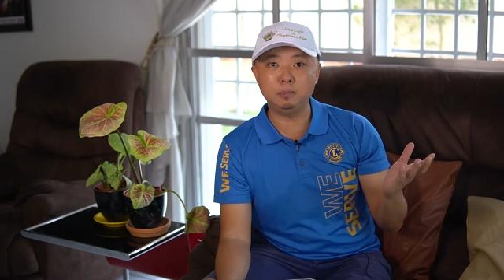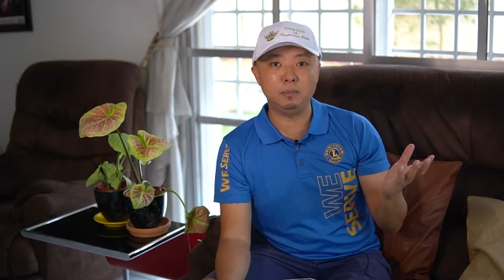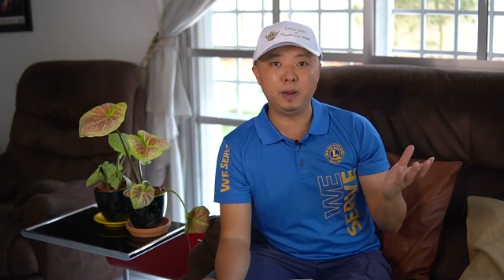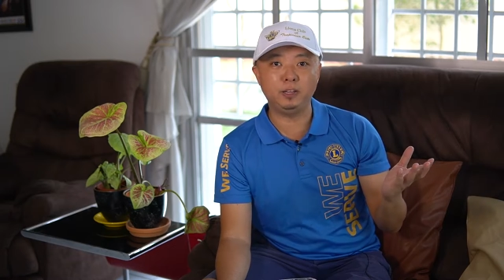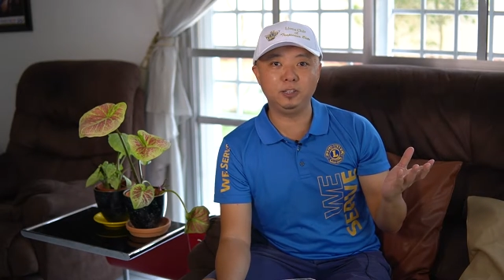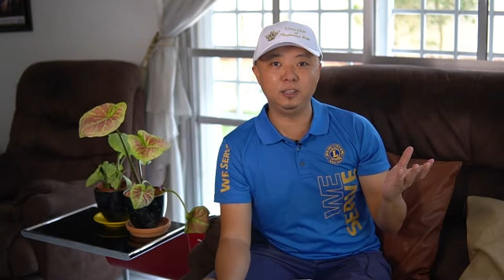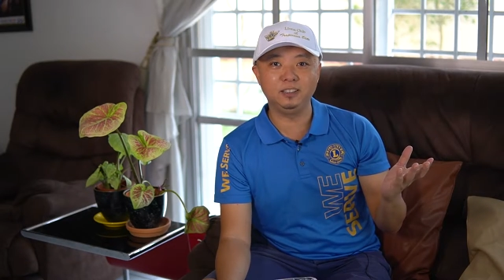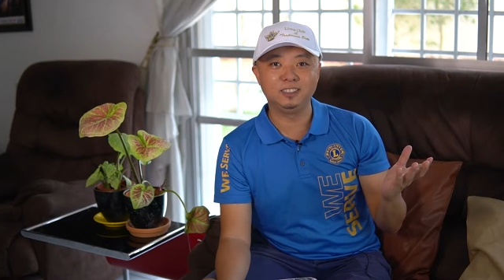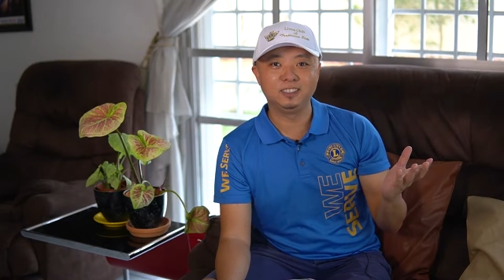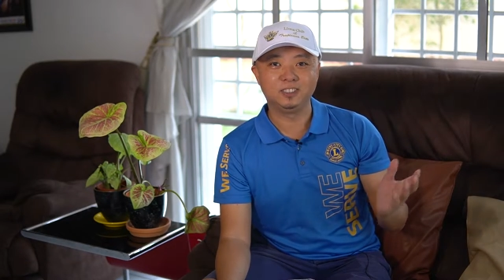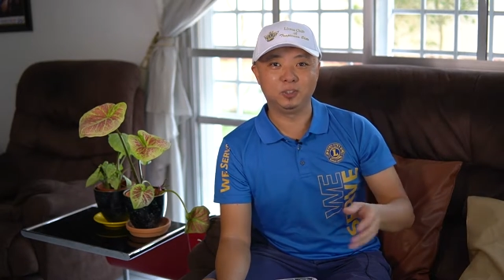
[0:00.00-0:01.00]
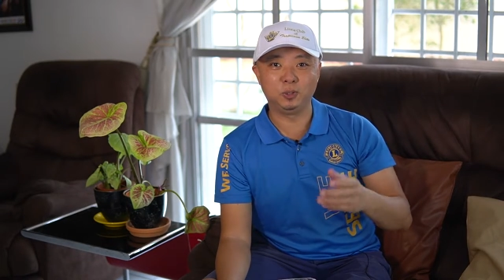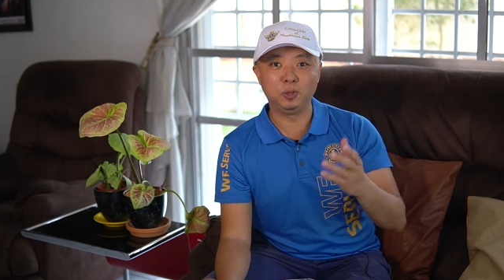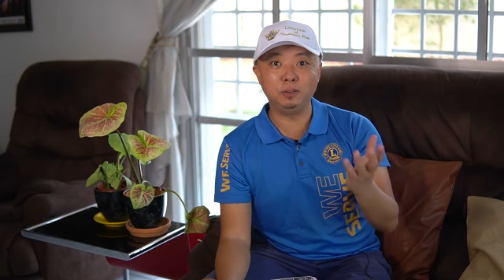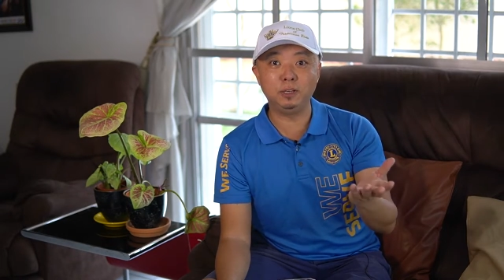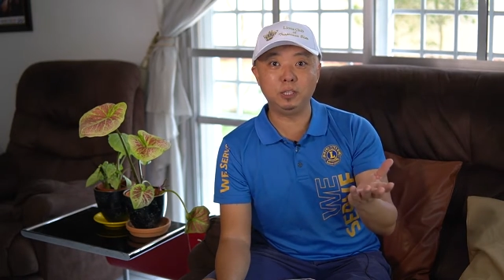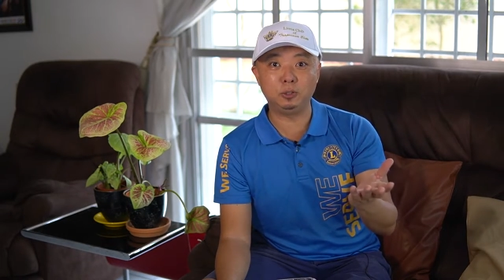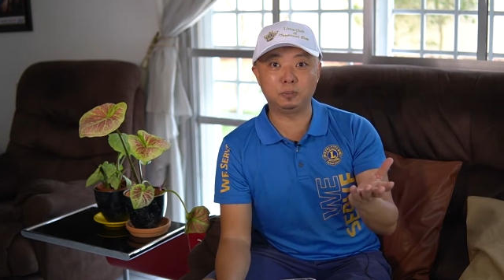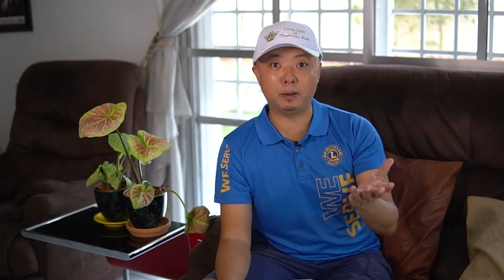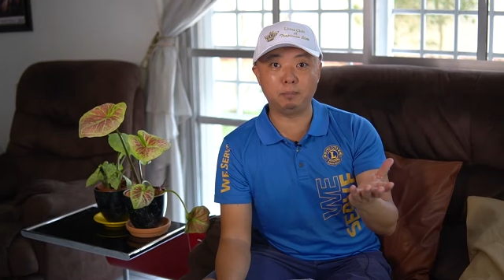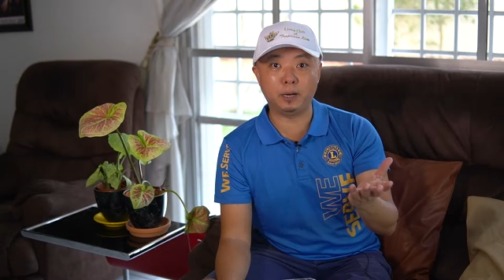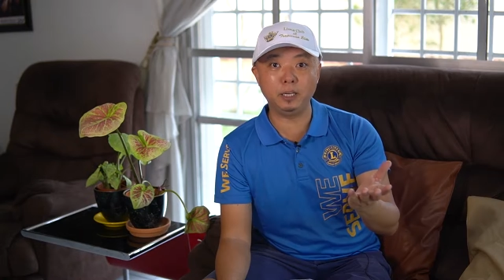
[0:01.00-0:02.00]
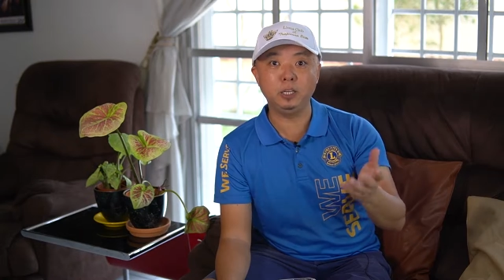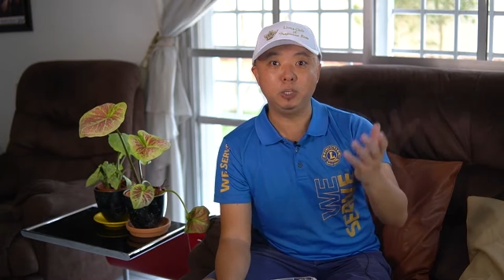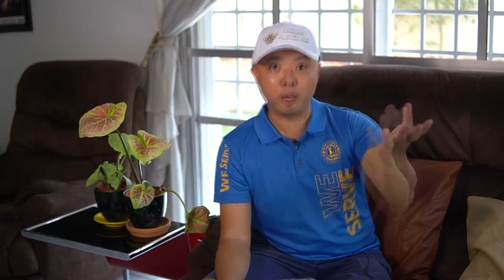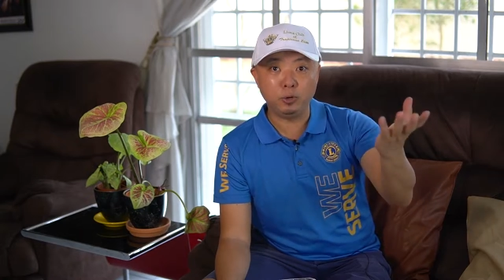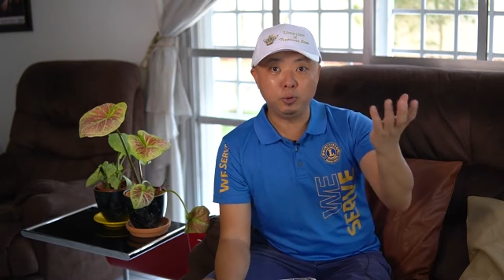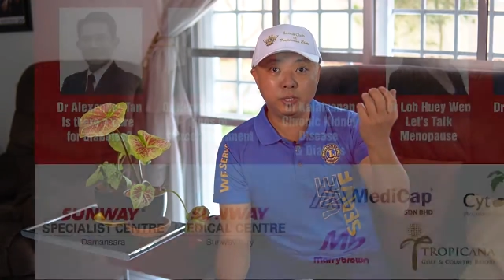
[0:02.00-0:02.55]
it amazing? You don't even need to spend money and you